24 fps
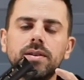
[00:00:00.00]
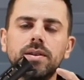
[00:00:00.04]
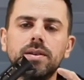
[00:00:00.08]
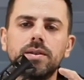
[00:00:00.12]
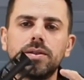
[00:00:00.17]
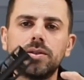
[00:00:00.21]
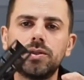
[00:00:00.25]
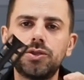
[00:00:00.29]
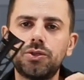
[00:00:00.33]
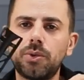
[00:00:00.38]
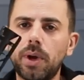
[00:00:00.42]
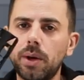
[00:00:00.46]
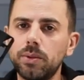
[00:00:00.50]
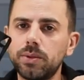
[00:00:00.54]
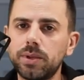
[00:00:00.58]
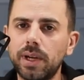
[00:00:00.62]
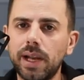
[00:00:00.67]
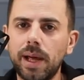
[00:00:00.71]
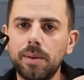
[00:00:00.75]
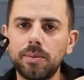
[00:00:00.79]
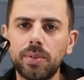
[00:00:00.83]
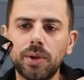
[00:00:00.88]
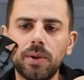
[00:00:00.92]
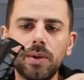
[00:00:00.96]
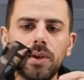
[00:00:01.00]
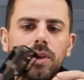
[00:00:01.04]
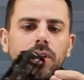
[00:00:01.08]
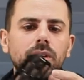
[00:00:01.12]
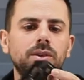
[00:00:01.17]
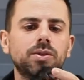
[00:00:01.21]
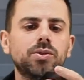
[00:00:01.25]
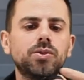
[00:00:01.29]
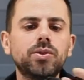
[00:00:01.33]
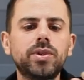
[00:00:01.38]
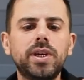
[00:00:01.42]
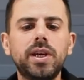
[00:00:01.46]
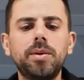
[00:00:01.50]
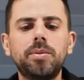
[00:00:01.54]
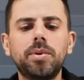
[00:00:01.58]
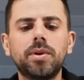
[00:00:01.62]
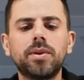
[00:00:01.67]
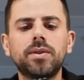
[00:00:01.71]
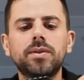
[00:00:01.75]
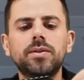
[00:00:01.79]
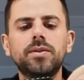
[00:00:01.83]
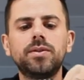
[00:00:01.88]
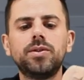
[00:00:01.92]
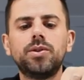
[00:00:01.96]
shroud clamp to keep
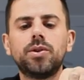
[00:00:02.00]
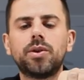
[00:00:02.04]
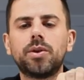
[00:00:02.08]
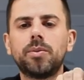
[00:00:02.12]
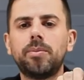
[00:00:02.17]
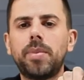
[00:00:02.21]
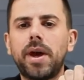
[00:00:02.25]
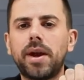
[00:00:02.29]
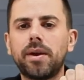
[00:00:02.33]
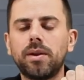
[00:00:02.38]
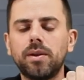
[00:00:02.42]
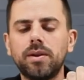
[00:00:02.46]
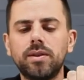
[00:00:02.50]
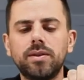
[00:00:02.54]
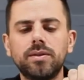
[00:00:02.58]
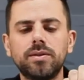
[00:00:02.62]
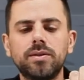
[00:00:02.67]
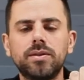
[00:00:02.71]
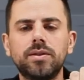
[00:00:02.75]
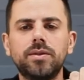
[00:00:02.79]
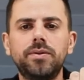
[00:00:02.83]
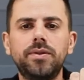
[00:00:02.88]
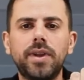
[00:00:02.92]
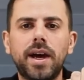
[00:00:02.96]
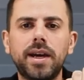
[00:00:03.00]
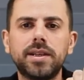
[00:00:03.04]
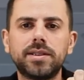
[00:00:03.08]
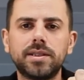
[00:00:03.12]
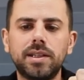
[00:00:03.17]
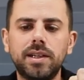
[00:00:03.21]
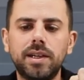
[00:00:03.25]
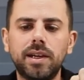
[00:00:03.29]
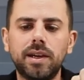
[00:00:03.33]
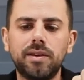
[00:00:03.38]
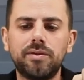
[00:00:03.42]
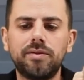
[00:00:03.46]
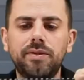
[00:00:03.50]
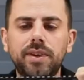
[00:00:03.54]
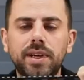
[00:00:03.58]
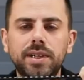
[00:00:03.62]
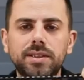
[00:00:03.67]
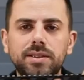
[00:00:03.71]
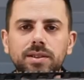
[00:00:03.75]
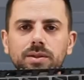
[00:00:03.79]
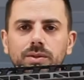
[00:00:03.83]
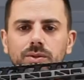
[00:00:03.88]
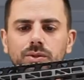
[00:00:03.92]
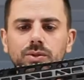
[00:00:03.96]
your barrel nicely
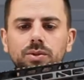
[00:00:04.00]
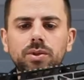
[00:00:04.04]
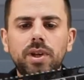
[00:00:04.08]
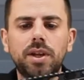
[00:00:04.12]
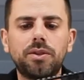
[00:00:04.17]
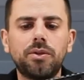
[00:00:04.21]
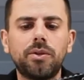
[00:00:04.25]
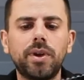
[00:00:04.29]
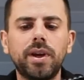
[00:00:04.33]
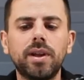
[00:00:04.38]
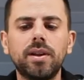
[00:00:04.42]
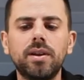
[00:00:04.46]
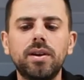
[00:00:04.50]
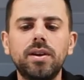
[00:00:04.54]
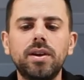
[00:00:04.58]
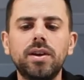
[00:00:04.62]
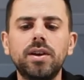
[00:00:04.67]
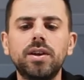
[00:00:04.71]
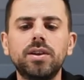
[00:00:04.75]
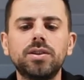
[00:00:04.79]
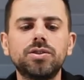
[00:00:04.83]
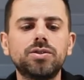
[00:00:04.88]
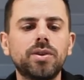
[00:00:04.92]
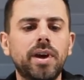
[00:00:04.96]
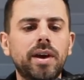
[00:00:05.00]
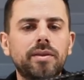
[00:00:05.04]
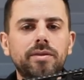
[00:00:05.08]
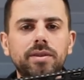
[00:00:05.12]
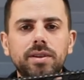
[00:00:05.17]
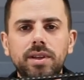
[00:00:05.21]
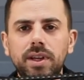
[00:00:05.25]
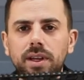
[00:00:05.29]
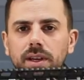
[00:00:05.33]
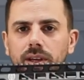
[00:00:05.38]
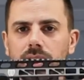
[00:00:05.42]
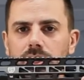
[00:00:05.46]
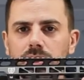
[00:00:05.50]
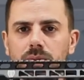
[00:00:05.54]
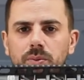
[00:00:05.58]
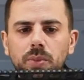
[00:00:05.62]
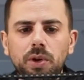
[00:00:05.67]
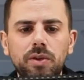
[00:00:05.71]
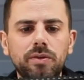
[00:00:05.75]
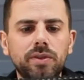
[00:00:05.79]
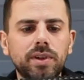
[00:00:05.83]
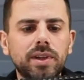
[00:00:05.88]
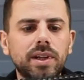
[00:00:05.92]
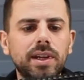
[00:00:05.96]
fixed to that rail, so everything is
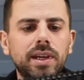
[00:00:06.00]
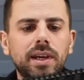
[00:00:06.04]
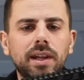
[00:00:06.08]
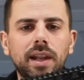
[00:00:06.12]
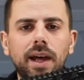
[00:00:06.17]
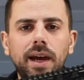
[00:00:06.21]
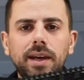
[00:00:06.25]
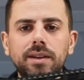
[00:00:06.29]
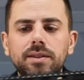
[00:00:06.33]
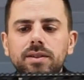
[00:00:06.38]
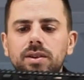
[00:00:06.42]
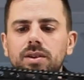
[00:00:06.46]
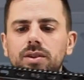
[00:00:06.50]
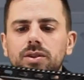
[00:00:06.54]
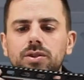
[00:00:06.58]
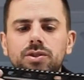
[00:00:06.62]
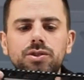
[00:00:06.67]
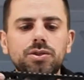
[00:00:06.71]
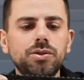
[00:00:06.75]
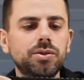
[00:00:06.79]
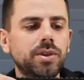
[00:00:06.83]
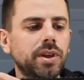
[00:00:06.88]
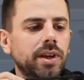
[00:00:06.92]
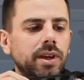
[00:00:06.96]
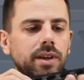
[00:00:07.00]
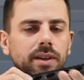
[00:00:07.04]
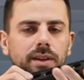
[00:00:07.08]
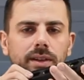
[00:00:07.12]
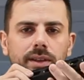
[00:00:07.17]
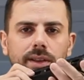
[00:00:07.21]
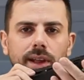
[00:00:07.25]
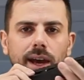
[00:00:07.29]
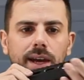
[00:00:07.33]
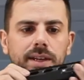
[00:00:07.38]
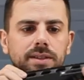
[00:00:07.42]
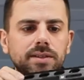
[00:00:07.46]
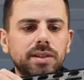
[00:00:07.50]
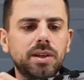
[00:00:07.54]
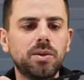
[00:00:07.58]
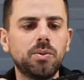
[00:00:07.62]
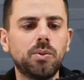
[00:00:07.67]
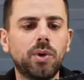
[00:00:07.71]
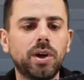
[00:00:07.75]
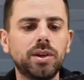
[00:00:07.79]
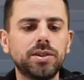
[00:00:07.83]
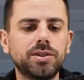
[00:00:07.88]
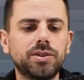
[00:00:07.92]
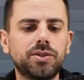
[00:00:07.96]
perfectly aligned, shooting nice
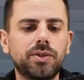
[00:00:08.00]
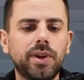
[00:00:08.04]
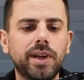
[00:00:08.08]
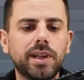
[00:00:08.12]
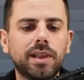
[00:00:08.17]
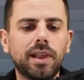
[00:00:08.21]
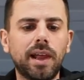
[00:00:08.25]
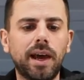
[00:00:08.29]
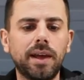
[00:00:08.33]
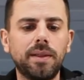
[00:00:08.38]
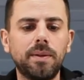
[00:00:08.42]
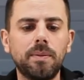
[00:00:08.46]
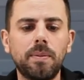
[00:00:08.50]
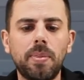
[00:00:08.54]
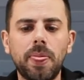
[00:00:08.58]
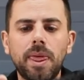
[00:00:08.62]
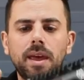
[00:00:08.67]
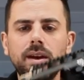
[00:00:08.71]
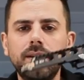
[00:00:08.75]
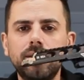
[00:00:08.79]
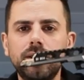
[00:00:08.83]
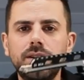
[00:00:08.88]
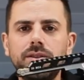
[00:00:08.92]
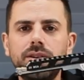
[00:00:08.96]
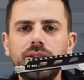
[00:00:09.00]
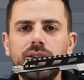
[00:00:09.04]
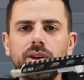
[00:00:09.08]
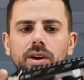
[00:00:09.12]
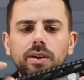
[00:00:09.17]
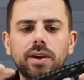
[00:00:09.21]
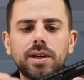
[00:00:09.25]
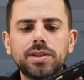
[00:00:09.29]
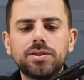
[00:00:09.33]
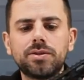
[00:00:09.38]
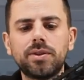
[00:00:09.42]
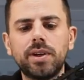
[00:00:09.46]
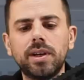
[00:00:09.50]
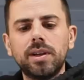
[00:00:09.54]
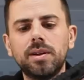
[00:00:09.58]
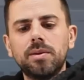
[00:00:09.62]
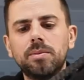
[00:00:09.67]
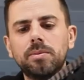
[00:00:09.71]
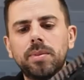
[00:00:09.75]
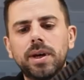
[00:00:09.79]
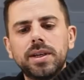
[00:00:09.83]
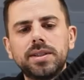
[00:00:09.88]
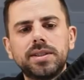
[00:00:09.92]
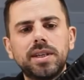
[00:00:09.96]
in one straight line. The TRS rail
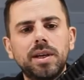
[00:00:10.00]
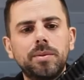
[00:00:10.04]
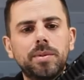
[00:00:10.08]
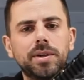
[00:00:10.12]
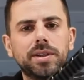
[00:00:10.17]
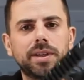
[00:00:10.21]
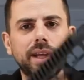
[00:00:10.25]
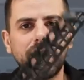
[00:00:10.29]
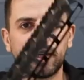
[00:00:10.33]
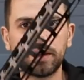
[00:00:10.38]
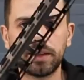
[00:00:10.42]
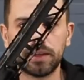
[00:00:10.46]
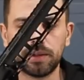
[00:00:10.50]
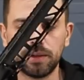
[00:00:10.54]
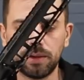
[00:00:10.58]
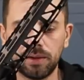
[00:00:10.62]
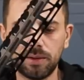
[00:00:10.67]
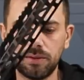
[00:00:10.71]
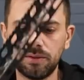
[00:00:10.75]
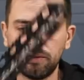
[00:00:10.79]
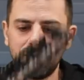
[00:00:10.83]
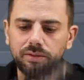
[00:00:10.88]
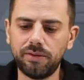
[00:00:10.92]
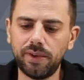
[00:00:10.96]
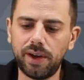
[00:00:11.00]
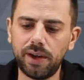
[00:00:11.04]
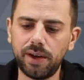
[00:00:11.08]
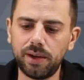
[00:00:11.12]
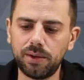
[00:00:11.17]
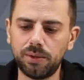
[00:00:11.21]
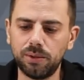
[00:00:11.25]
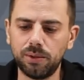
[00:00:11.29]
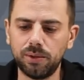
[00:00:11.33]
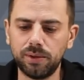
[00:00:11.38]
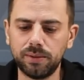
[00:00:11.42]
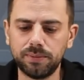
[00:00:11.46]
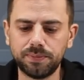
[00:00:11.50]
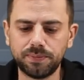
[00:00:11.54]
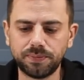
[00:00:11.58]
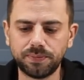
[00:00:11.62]
by Sabre Tactical, very cool.